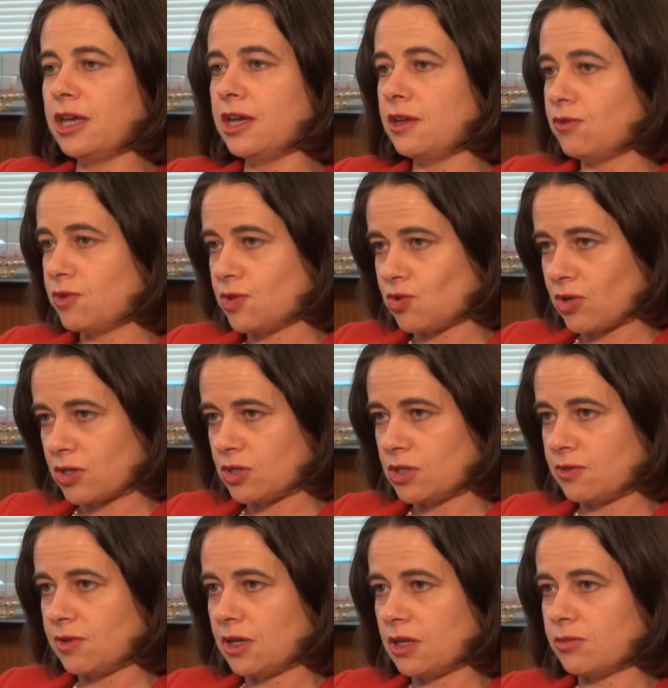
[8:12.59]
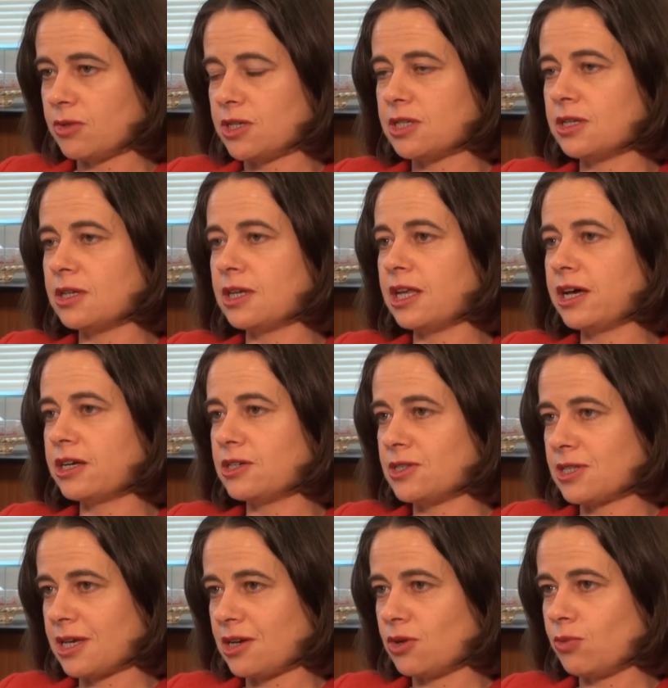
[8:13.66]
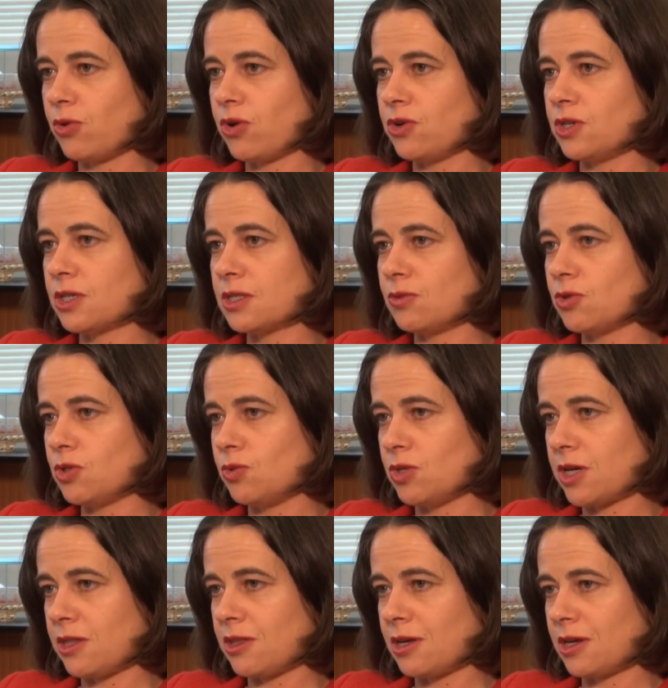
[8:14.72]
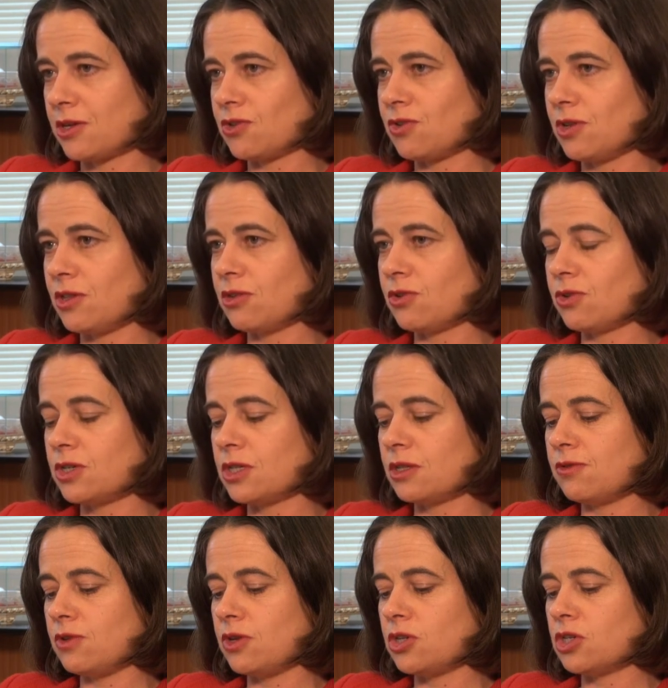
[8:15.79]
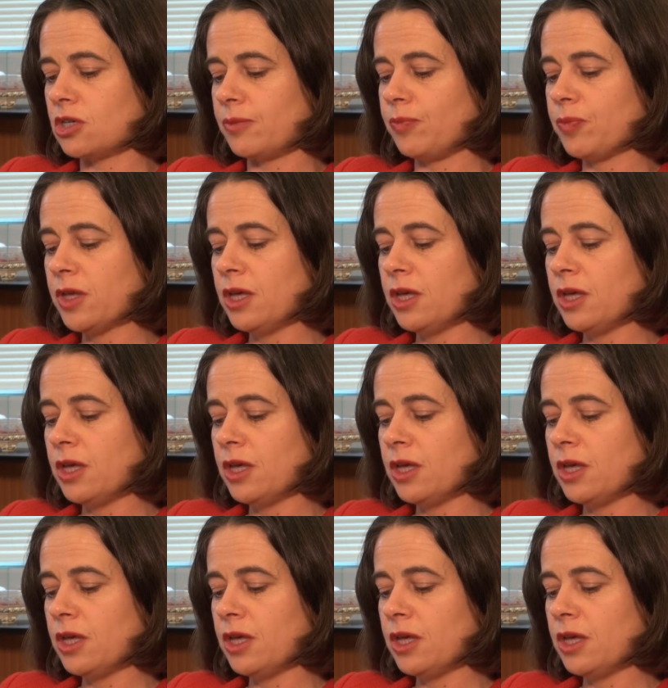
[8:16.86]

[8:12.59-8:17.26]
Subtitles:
infrastructure development and large scale projects which will take the country through into the future.